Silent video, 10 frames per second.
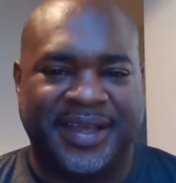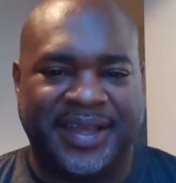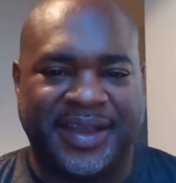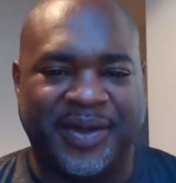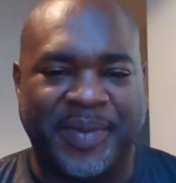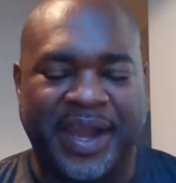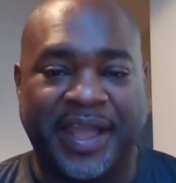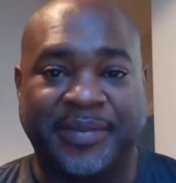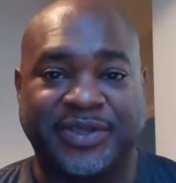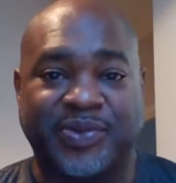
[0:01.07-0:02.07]
Hello, my
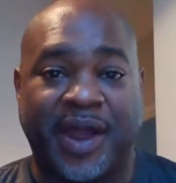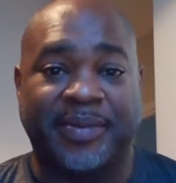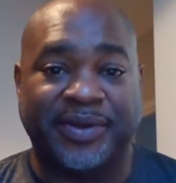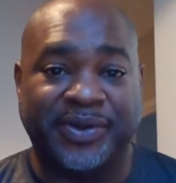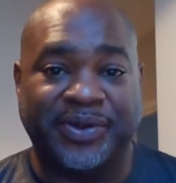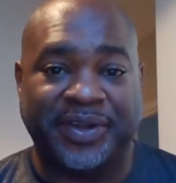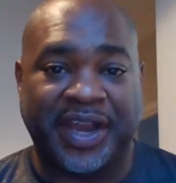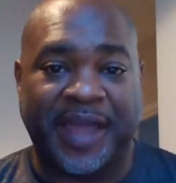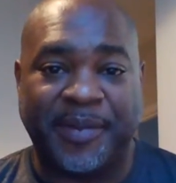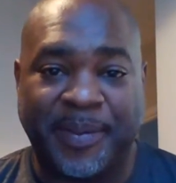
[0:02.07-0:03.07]
name is Robert Newell,
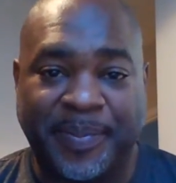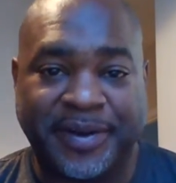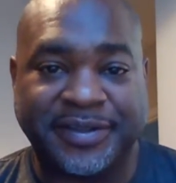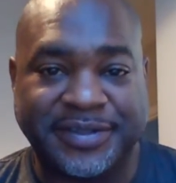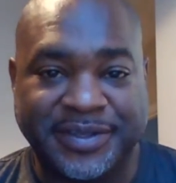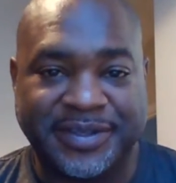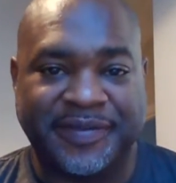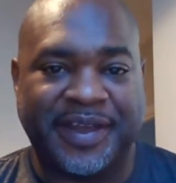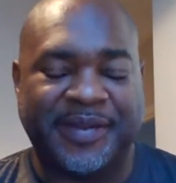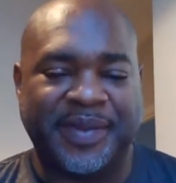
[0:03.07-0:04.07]
and I'm a personal
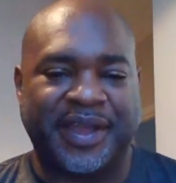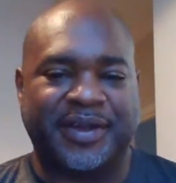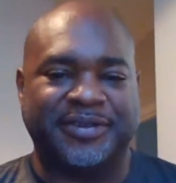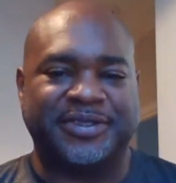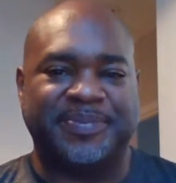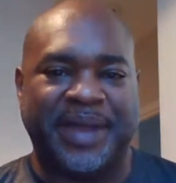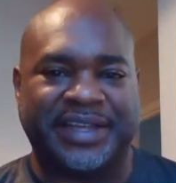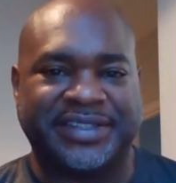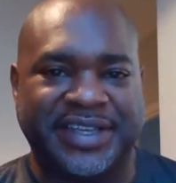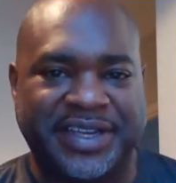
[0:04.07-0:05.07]
development coach
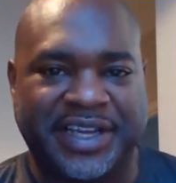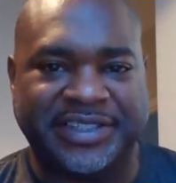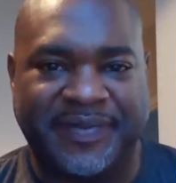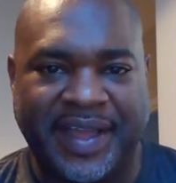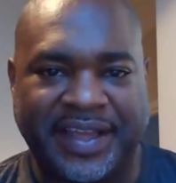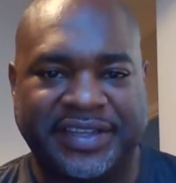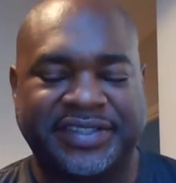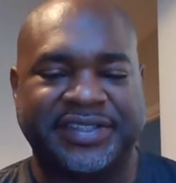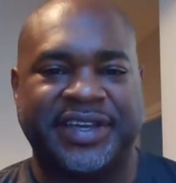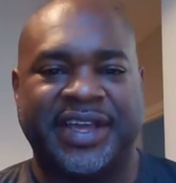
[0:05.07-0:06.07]
based in Las
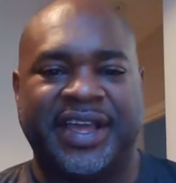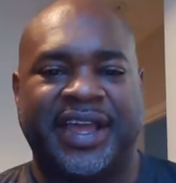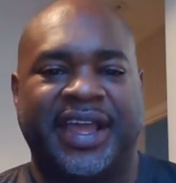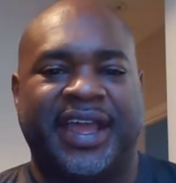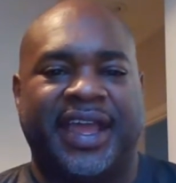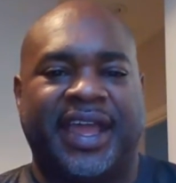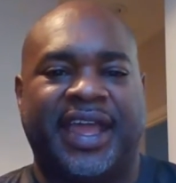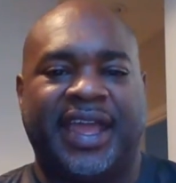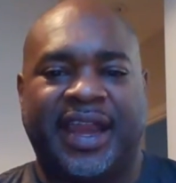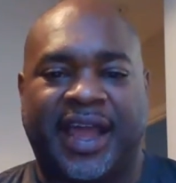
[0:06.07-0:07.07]
Vegas.
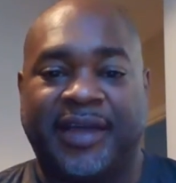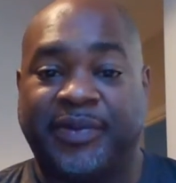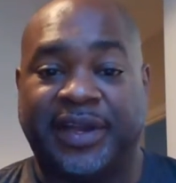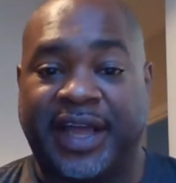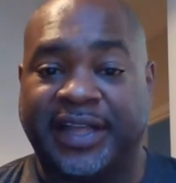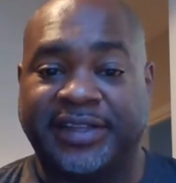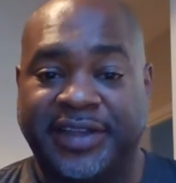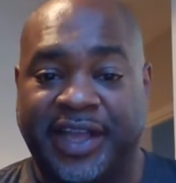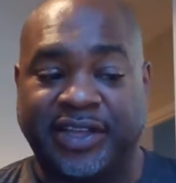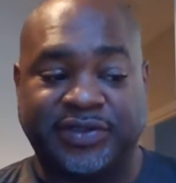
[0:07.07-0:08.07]
And I would like
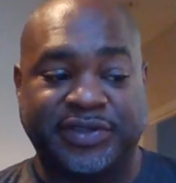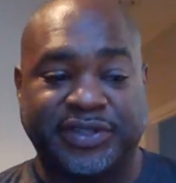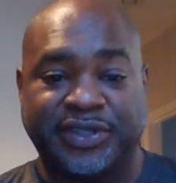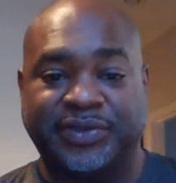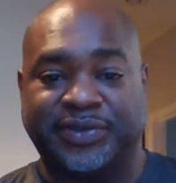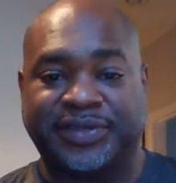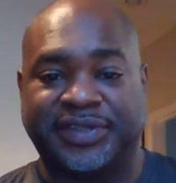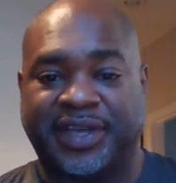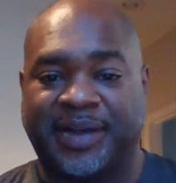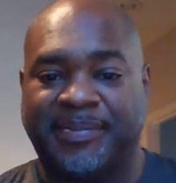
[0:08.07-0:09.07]
to
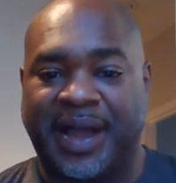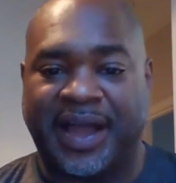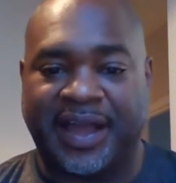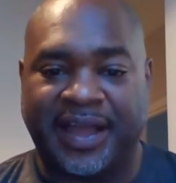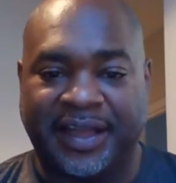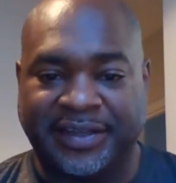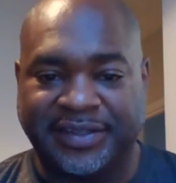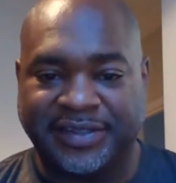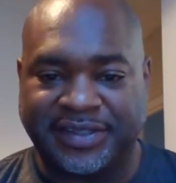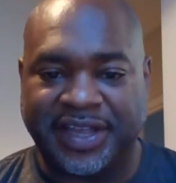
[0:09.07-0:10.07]
introduce my
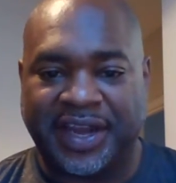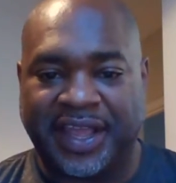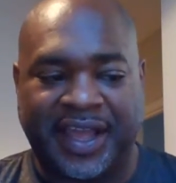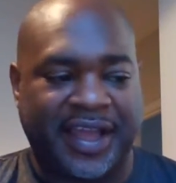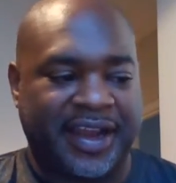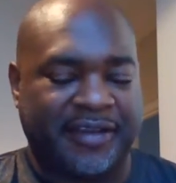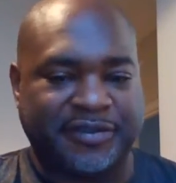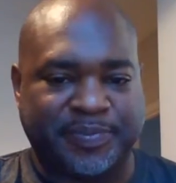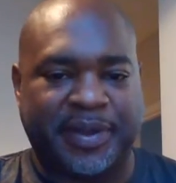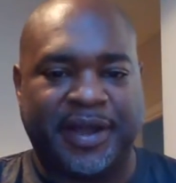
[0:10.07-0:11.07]
study guide that
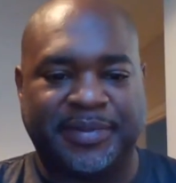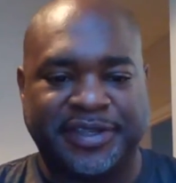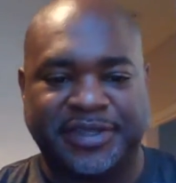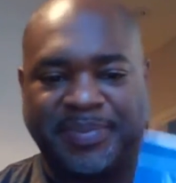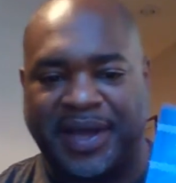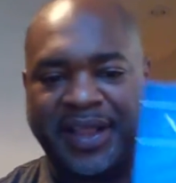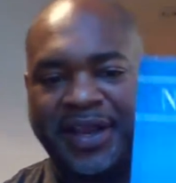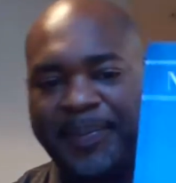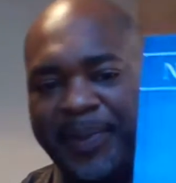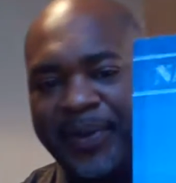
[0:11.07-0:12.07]
was published by the
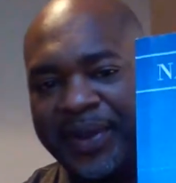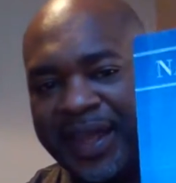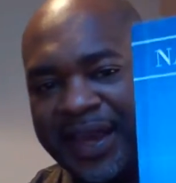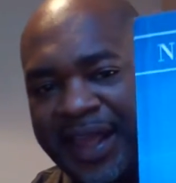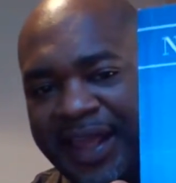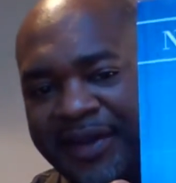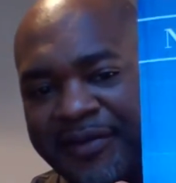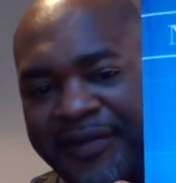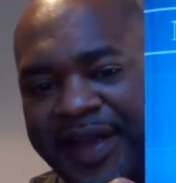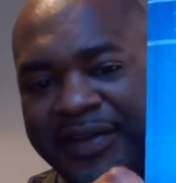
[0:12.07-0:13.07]
Napoleon
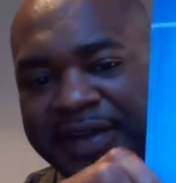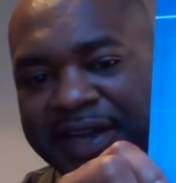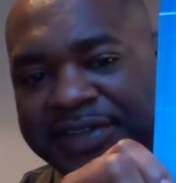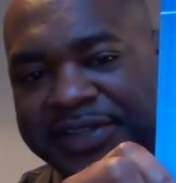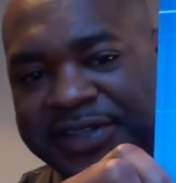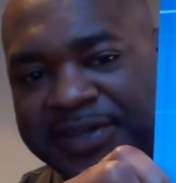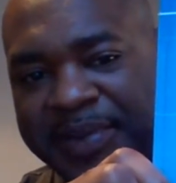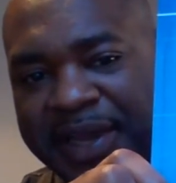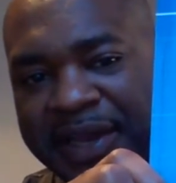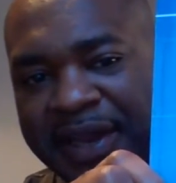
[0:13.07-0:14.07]
Hill Foundation
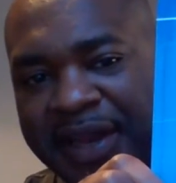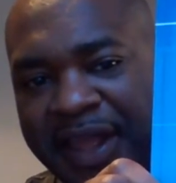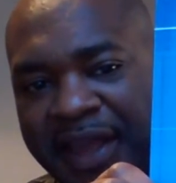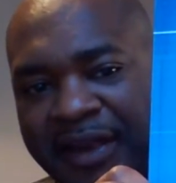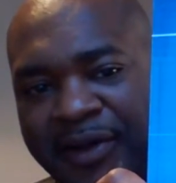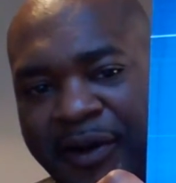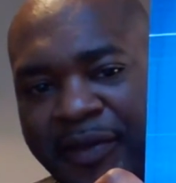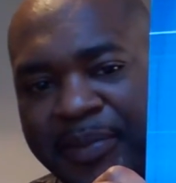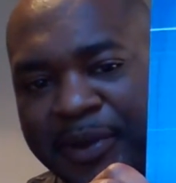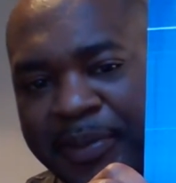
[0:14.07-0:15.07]
beginning of the year
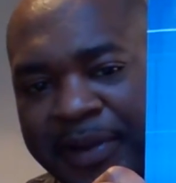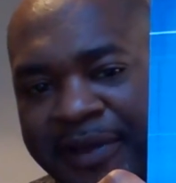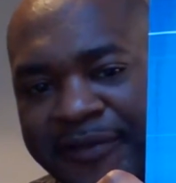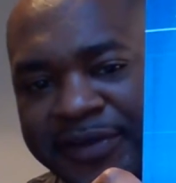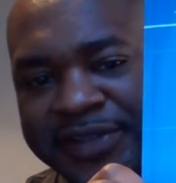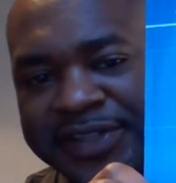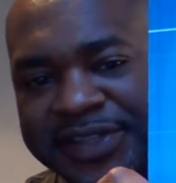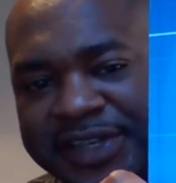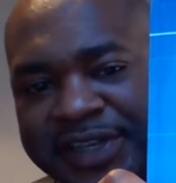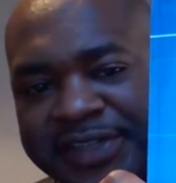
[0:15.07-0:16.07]
called Blueprint for
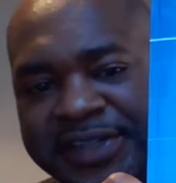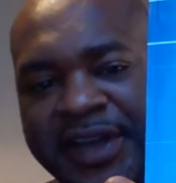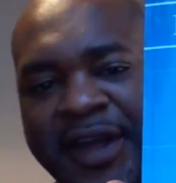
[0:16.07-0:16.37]
Success